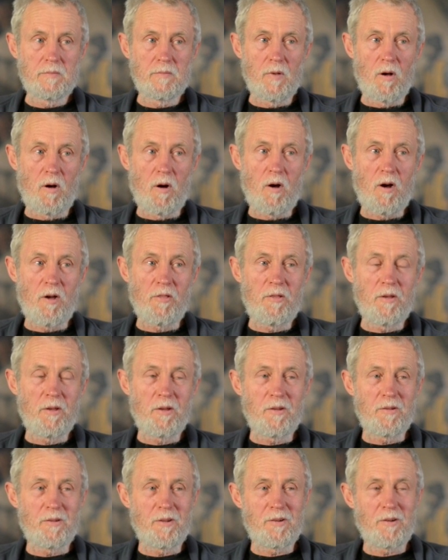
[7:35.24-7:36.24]
Oh, I
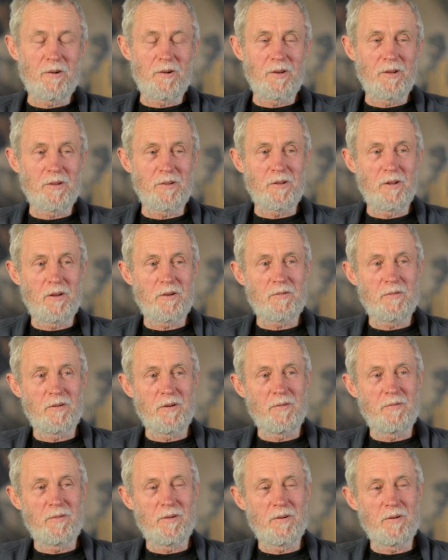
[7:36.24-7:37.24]
think in the 19th century,
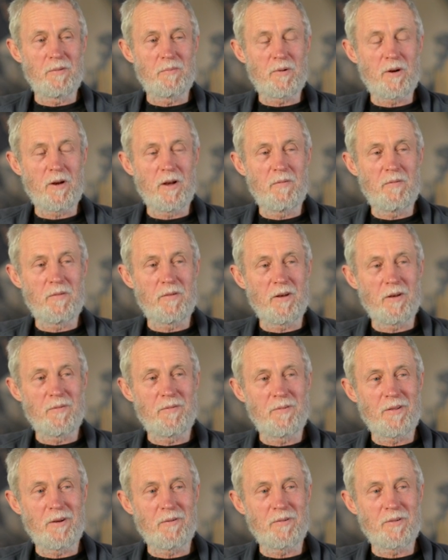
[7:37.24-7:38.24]
if you were brave
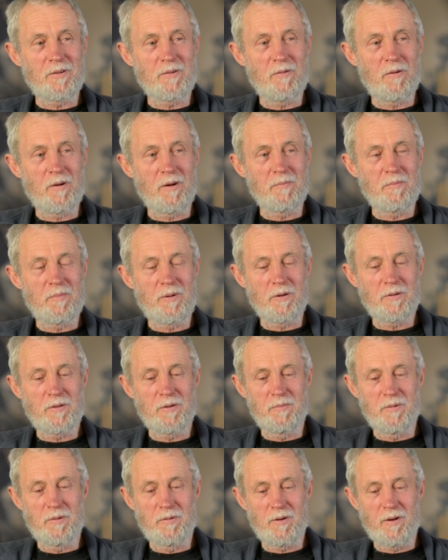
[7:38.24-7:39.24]
enough, that was quite
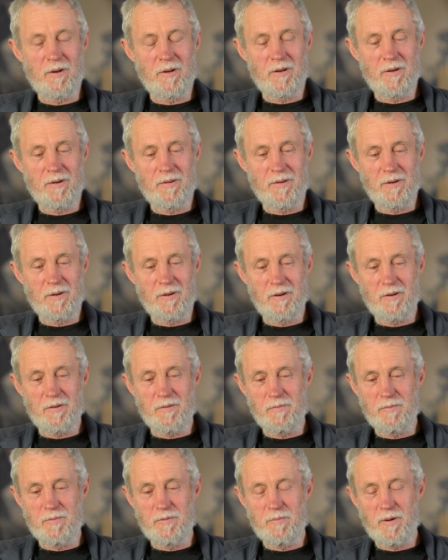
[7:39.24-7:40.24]
possible. Like, I think a lot
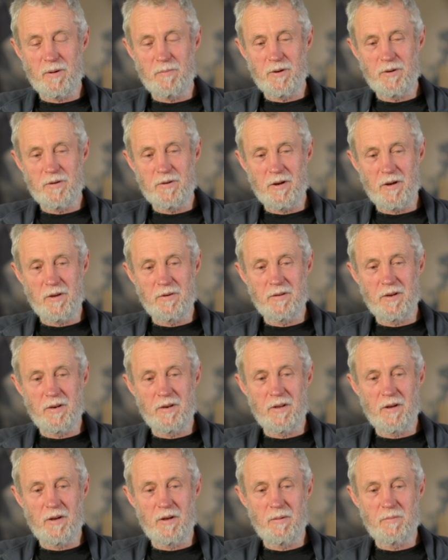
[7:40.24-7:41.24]
of them probably changed their
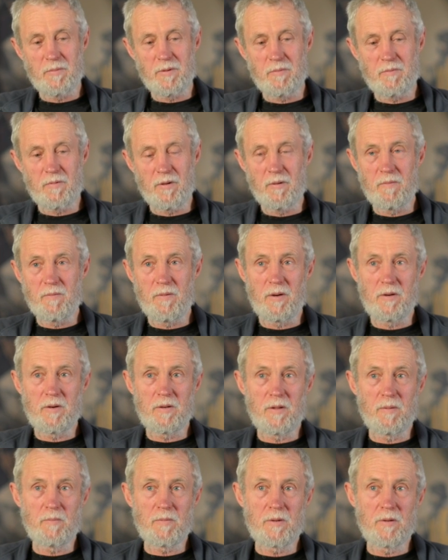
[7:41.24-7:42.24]
names and
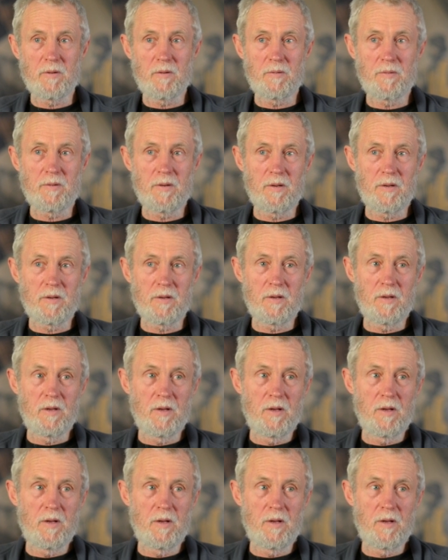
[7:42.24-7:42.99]
reinvented themselves, yeah.